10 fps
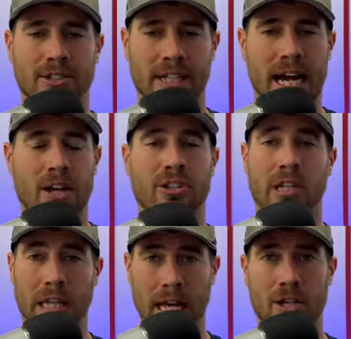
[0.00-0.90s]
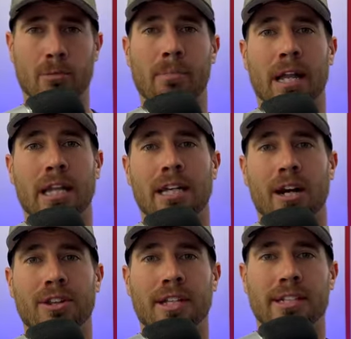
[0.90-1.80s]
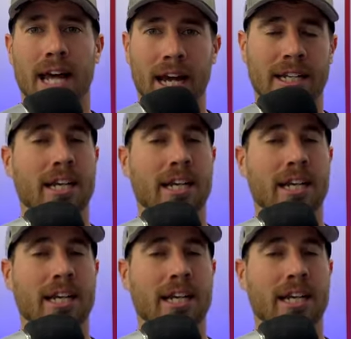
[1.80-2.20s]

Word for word: down, you lay your belly on the deck,